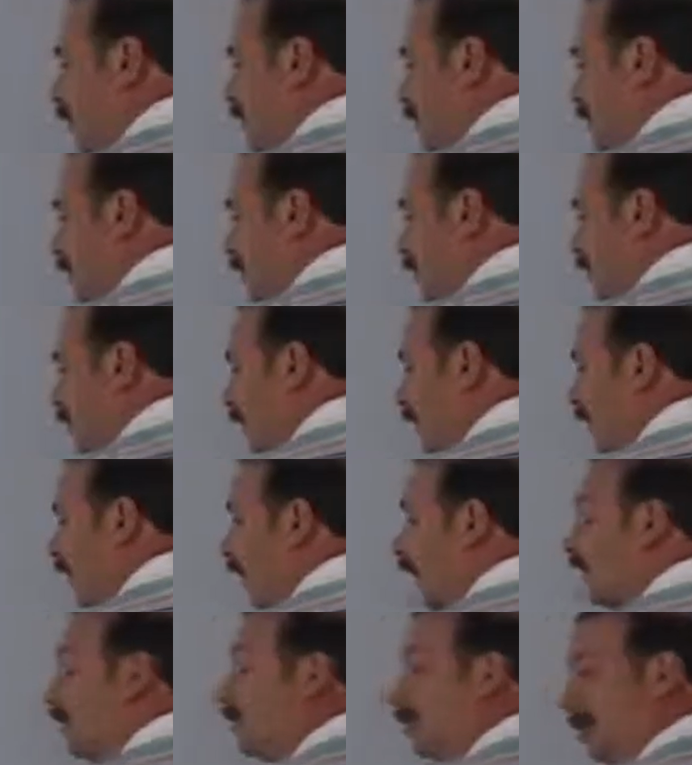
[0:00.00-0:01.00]
problem, so it's
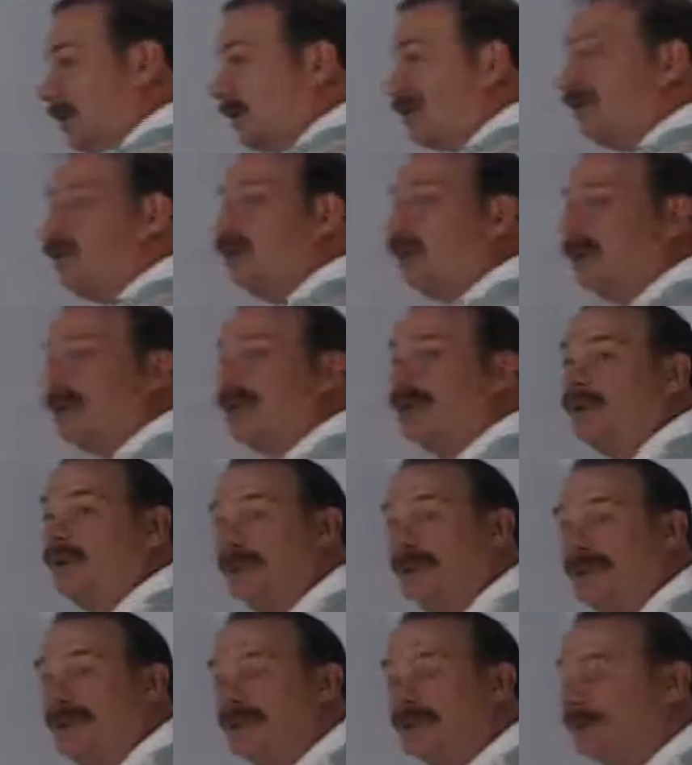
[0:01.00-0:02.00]
still going to
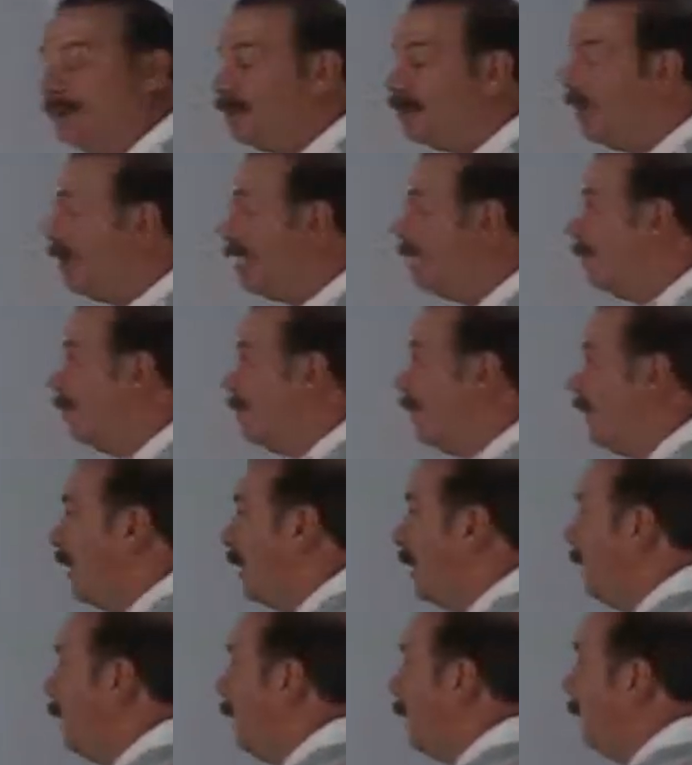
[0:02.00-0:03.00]
be a subtraction
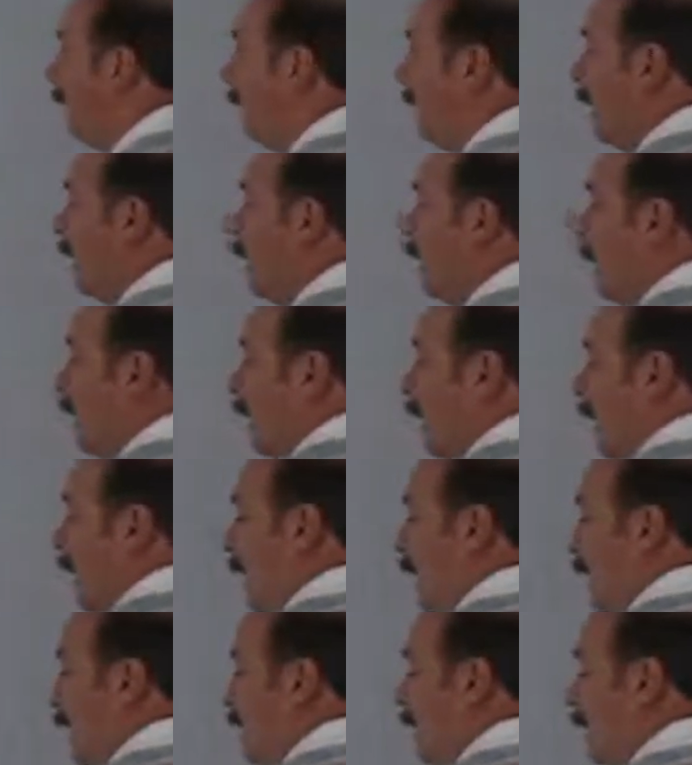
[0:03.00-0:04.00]
problem.
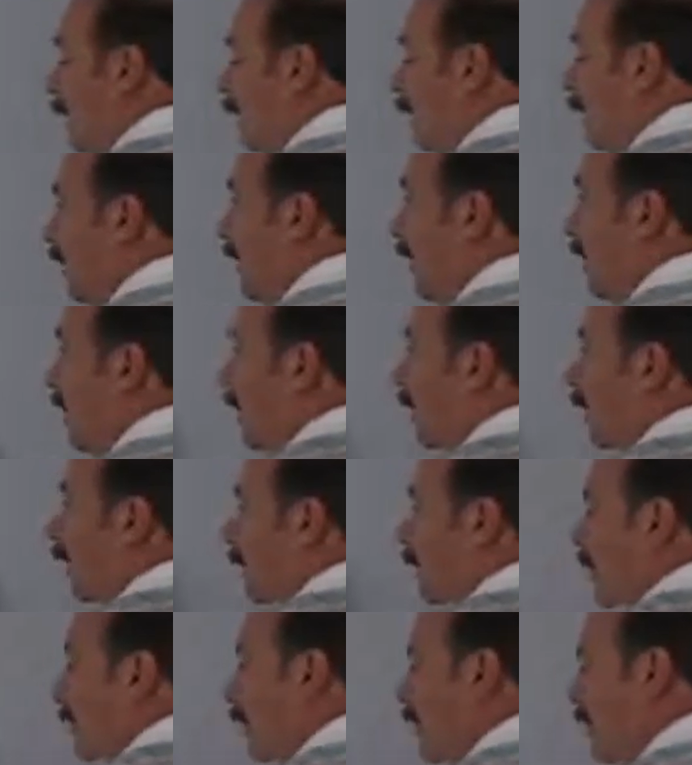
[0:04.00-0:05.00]
And this denominator
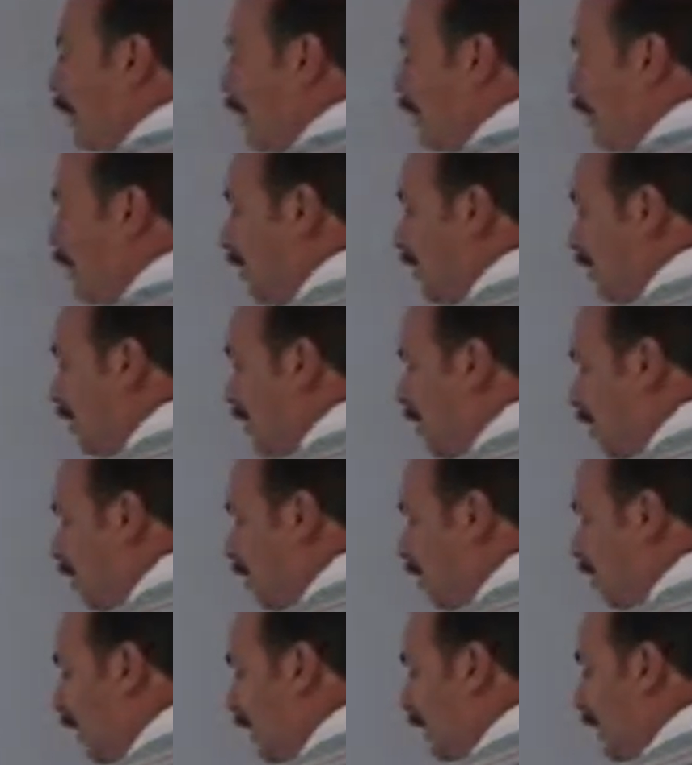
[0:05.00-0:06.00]
I'm also going to change
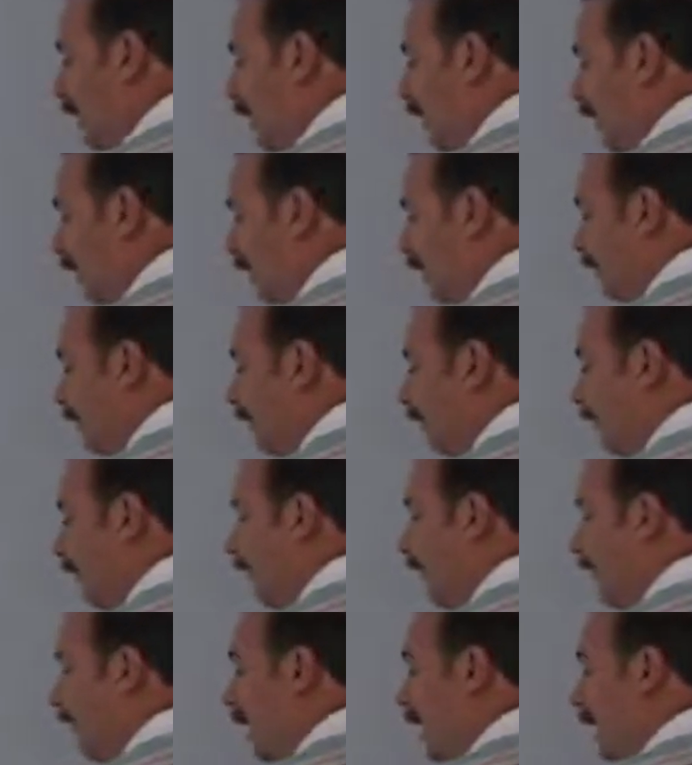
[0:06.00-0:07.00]
into a
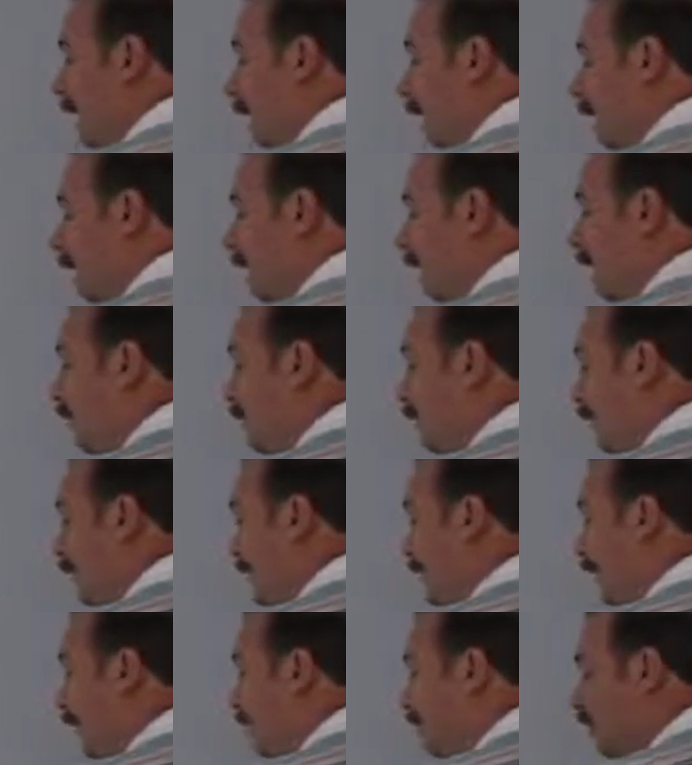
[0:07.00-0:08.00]
24, which means my
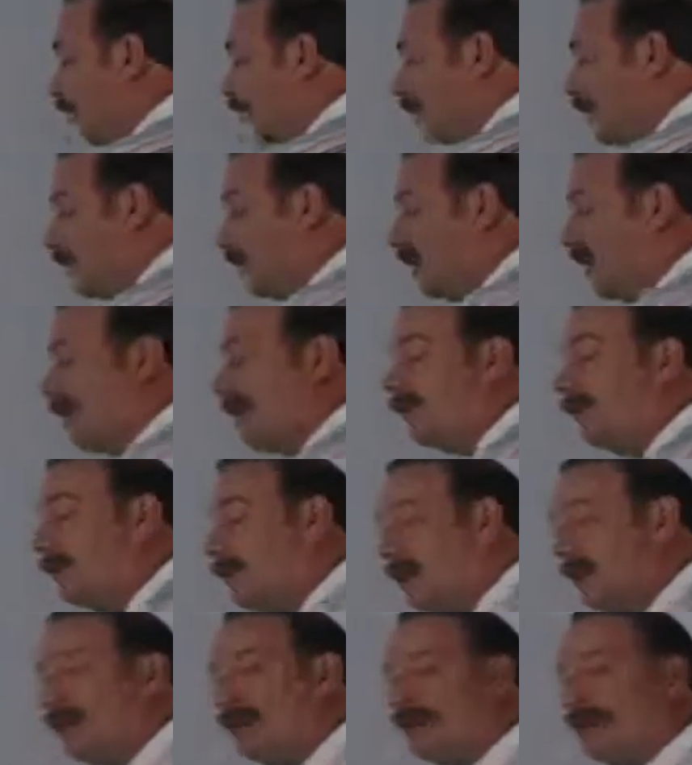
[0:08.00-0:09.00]
answer is going to have
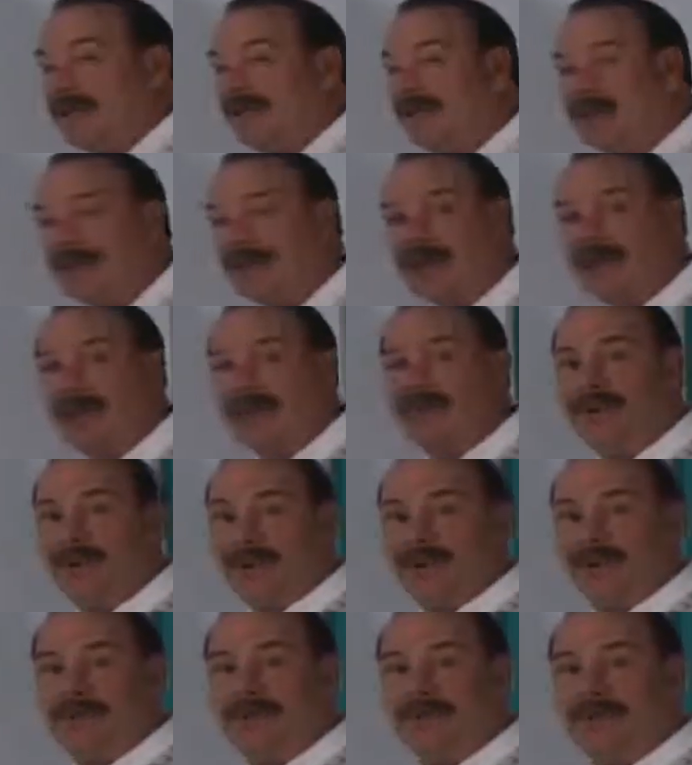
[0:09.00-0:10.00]
what as a
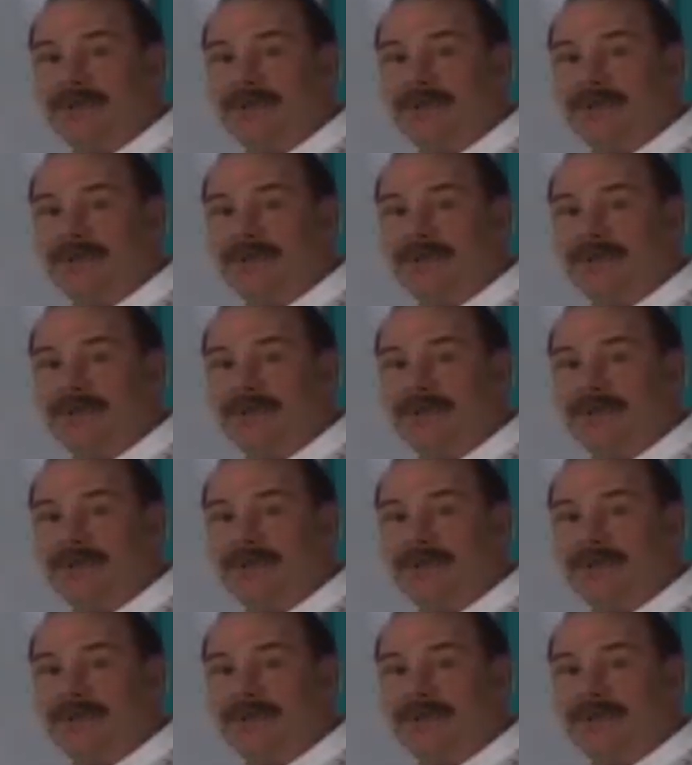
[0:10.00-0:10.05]
denominator?